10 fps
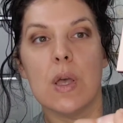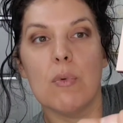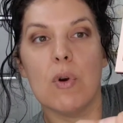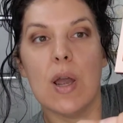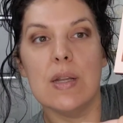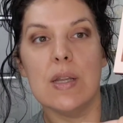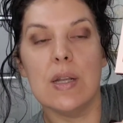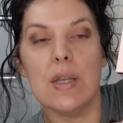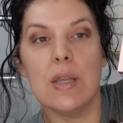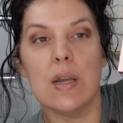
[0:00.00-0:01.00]
Grinding it
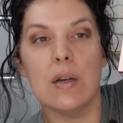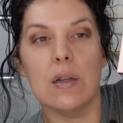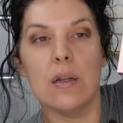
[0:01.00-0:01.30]
in there.